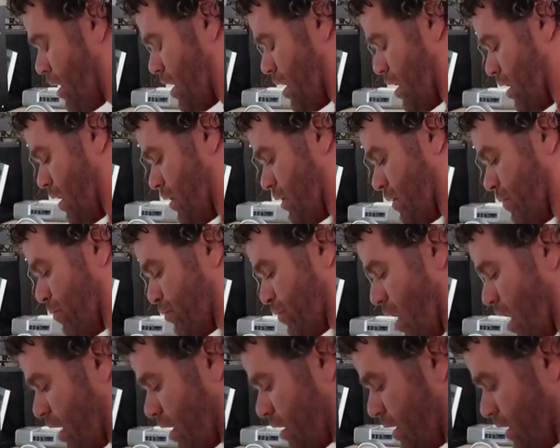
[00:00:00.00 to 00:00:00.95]
The
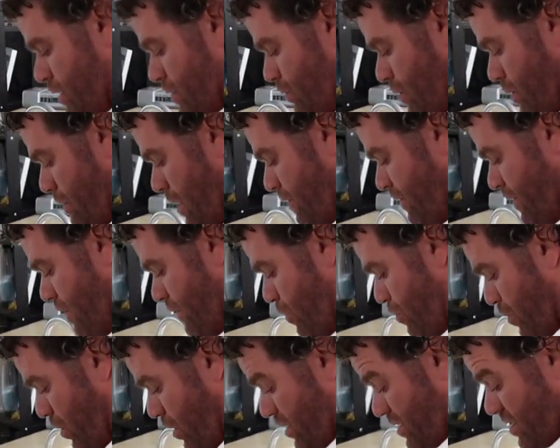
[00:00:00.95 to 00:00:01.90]
broccoli is one of my
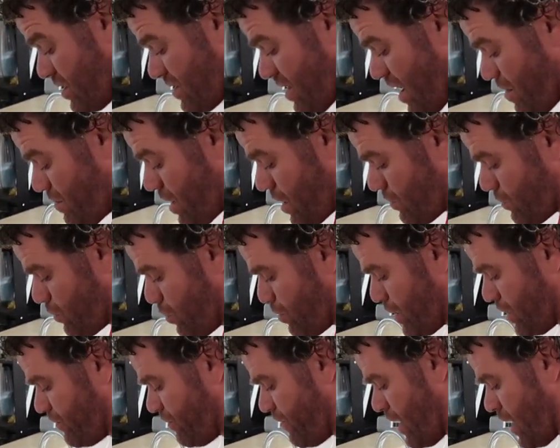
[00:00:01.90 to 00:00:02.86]
favorite parts. I'm not a real
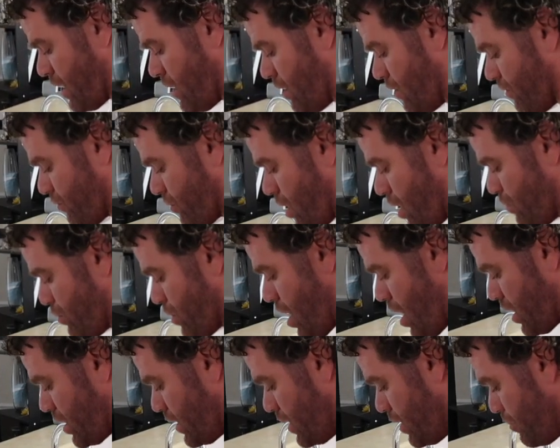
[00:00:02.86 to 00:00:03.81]
big fan of raw
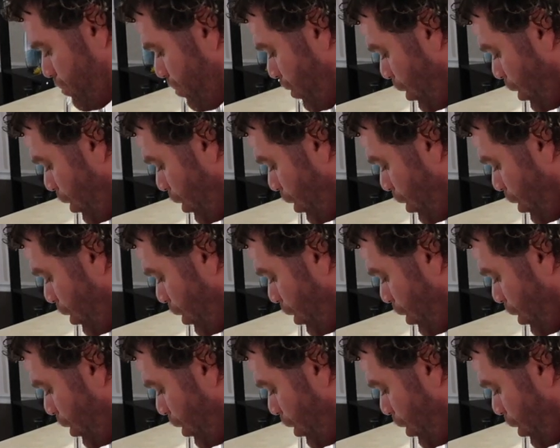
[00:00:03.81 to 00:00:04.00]
broccoli,